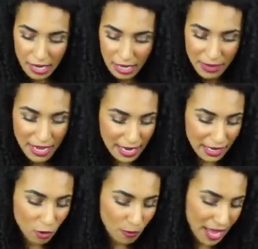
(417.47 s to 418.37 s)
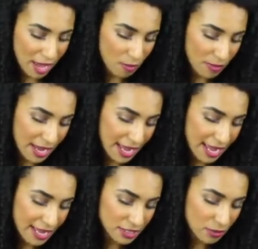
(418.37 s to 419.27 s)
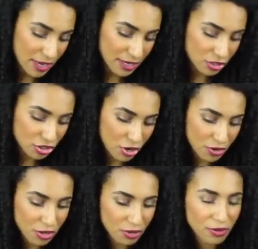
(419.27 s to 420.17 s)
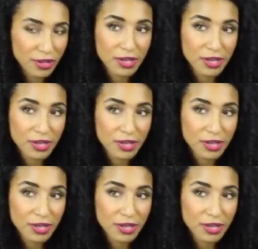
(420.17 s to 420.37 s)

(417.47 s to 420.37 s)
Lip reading: let me get a little bit out of my hand so I can show you.